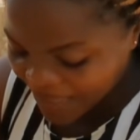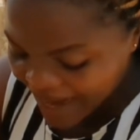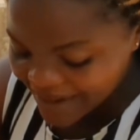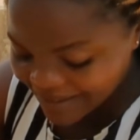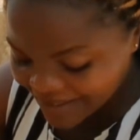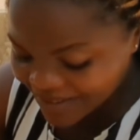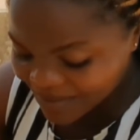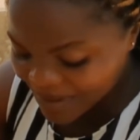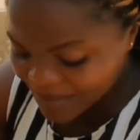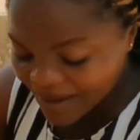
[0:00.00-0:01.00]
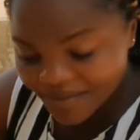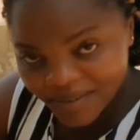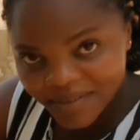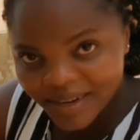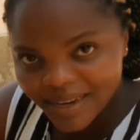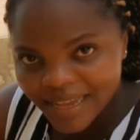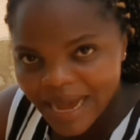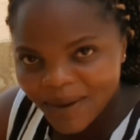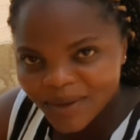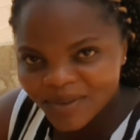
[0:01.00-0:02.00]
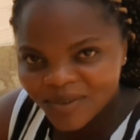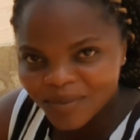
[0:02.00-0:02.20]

I still remember vividly how I used to